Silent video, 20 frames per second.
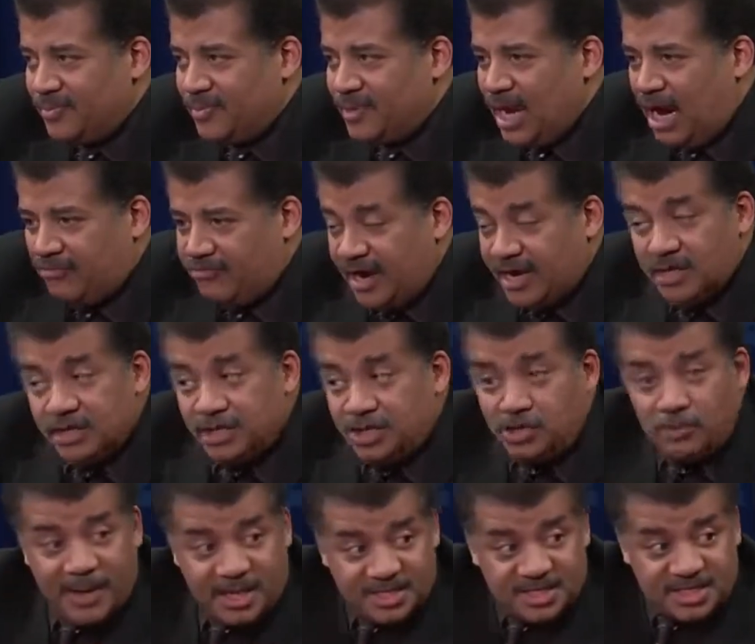A regular cube
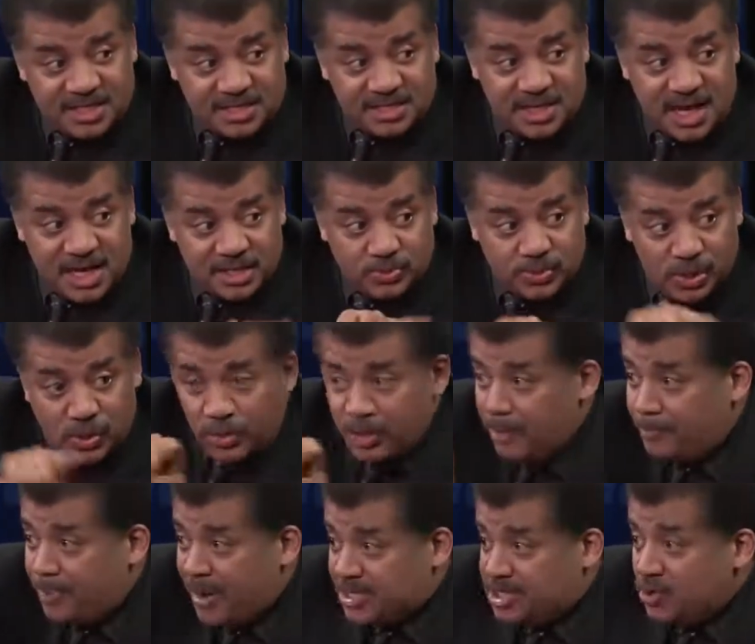had 6 sides. We're going up
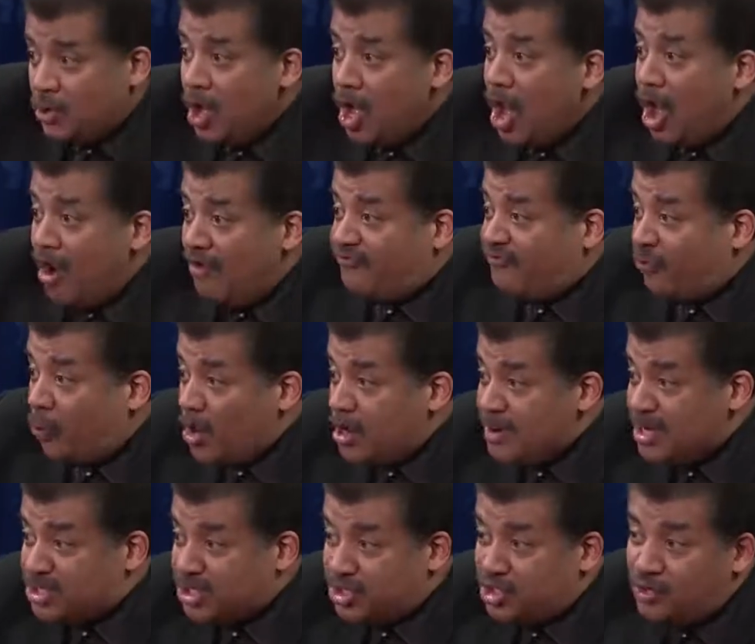by 2. A
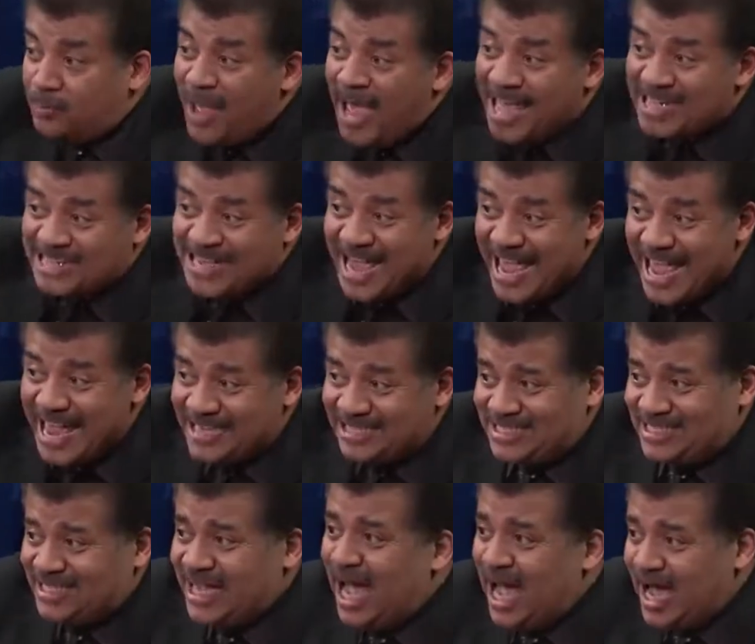4-dimensional cube has 8
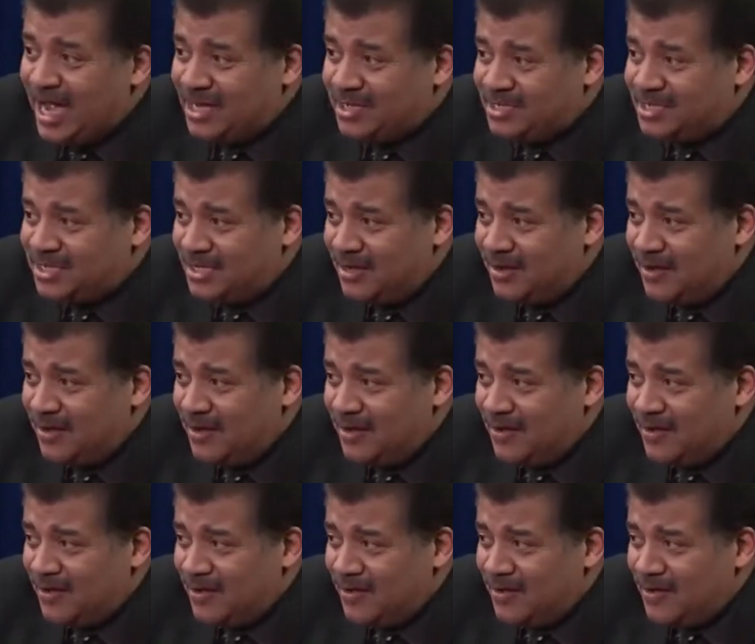sides.
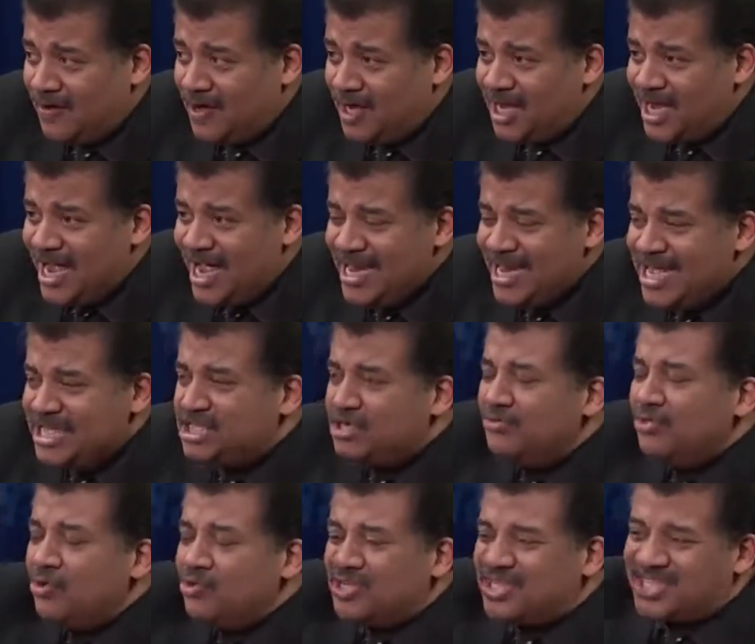And each of
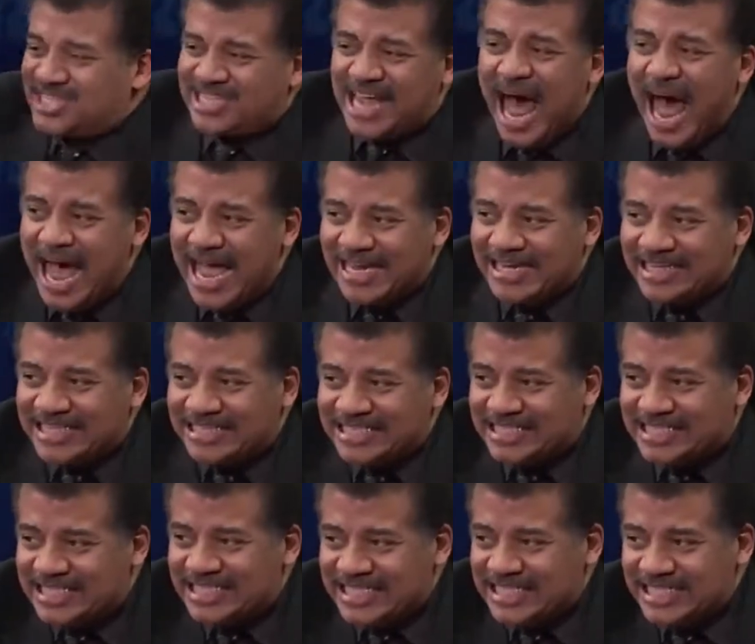those
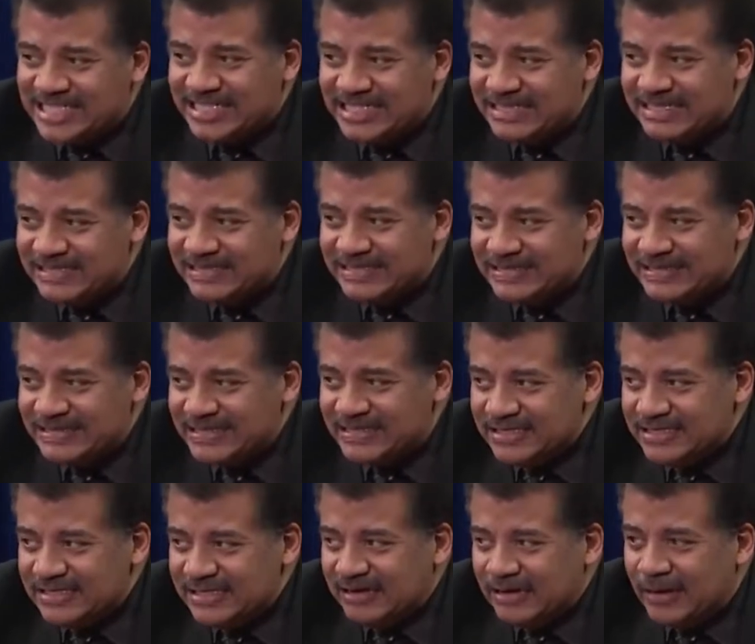sides
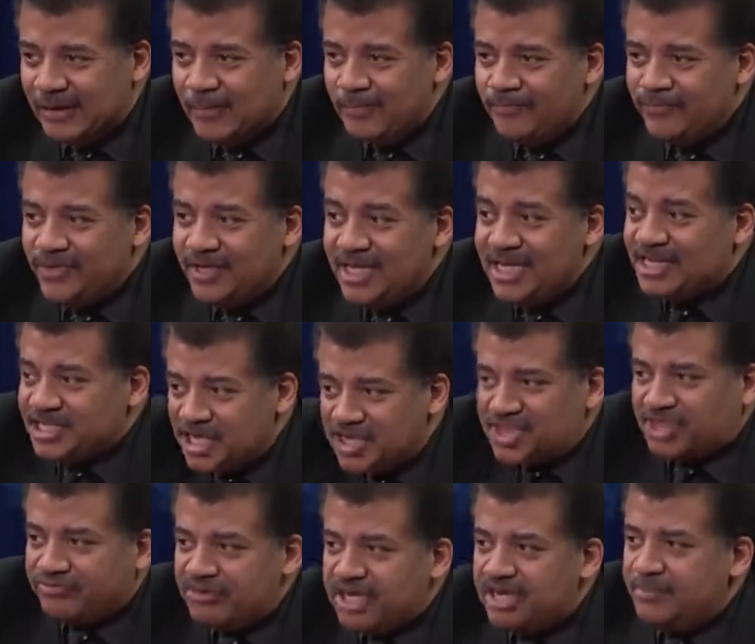is a
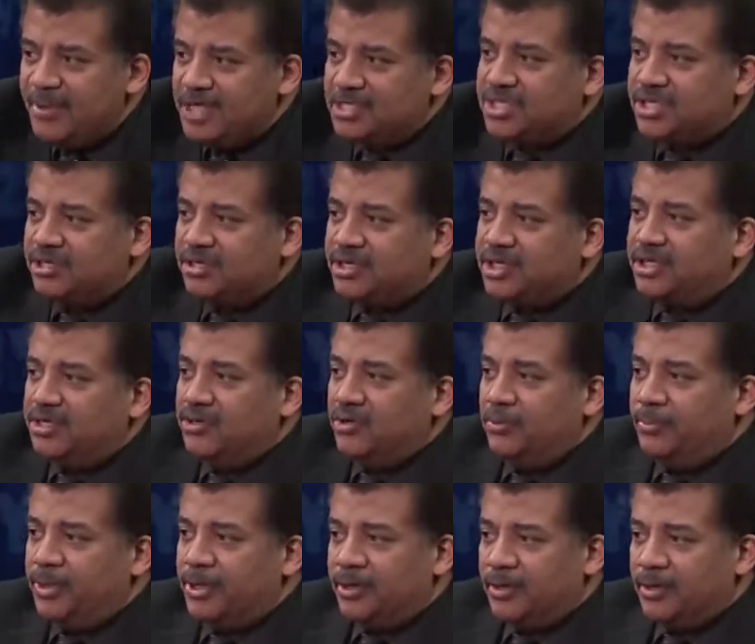3-dimensional cube.